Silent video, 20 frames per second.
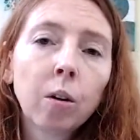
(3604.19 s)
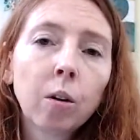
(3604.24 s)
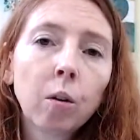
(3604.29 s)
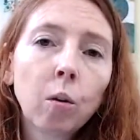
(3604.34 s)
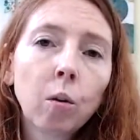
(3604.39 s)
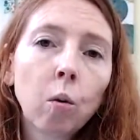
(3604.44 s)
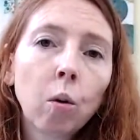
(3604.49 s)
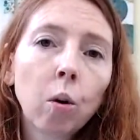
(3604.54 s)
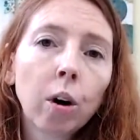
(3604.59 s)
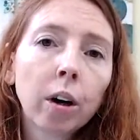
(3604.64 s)

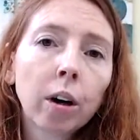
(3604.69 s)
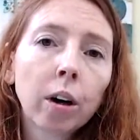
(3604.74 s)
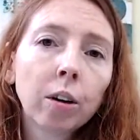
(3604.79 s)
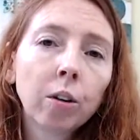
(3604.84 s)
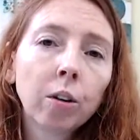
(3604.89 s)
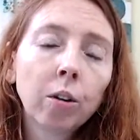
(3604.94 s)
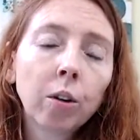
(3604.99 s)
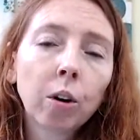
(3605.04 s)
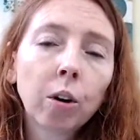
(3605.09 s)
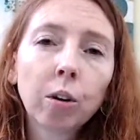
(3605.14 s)
or
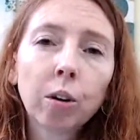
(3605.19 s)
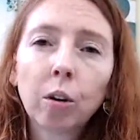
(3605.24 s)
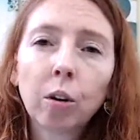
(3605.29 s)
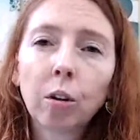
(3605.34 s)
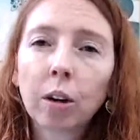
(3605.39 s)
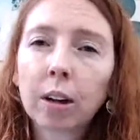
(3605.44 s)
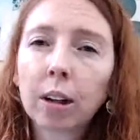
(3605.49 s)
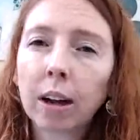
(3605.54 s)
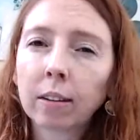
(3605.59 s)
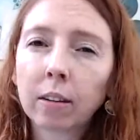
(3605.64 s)
you go to yoga
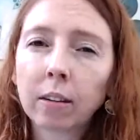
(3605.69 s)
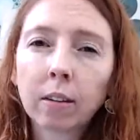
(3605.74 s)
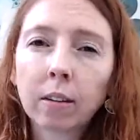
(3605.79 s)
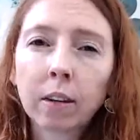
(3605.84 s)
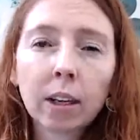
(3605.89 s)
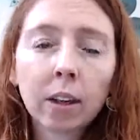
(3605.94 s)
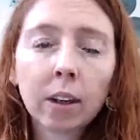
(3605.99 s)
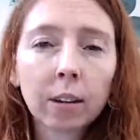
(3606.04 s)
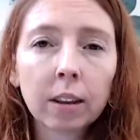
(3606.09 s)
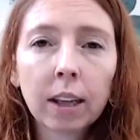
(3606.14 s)
classes
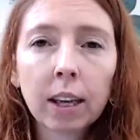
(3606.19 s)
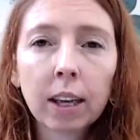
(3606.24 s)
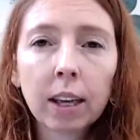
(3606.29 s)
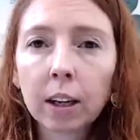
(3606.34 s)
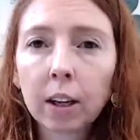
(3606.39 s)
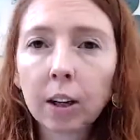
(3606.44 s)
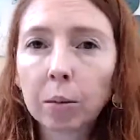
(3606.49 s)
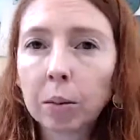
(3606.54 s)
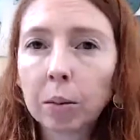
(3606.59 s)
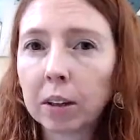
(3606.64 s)
here and
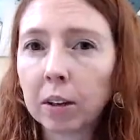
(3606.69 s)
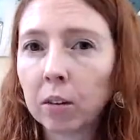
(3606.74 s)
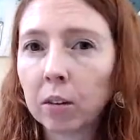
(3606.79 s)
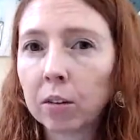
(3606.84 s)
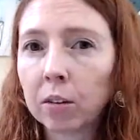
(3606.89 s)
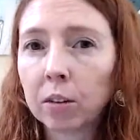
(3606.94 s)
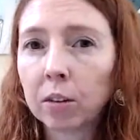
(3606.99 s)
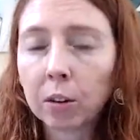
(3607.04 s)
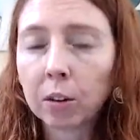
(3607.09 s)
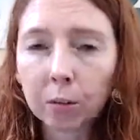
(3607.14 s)
there, but you
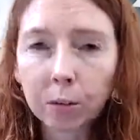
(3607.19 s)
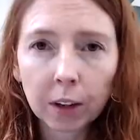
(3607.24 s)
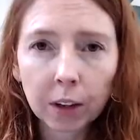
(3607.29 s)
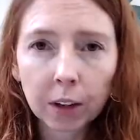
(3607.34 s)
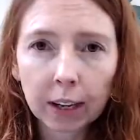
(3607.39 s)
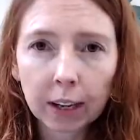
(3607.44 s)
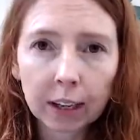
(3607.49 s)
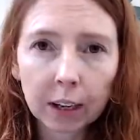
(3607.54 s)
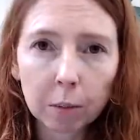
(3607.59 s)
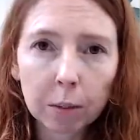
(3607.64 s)
still feel
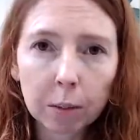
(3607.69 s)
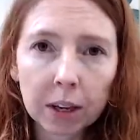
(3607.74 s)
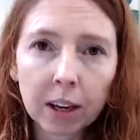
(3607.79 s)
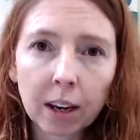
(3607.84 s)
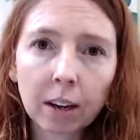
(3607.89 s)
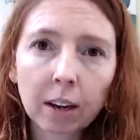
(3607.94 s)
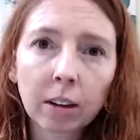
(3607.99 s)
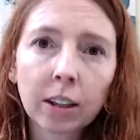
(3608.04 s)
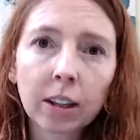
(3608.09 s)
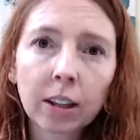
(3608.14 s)
like a
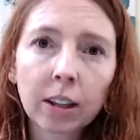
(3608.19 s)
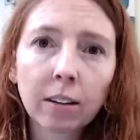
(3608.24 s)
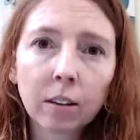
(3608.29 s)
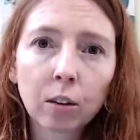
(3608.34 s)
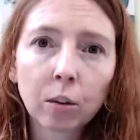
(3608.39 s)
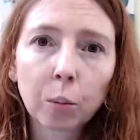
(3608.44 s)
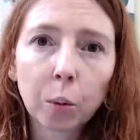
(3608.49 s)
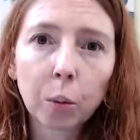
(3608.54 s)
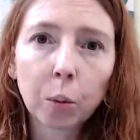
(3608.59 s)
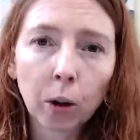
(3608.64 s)
beginner. Is this
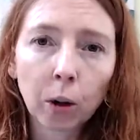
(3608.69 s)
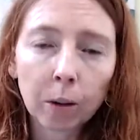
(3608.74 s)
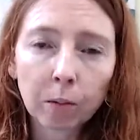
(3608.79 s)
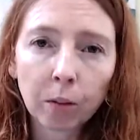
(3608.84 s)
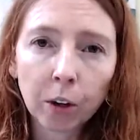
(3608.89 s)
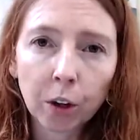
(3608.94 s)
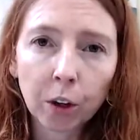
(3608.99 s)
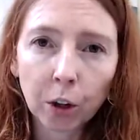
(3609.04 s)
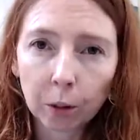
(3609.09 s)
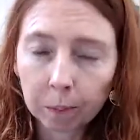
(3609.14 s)
program for
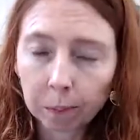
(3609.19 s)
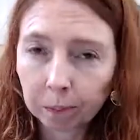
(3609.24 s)
you?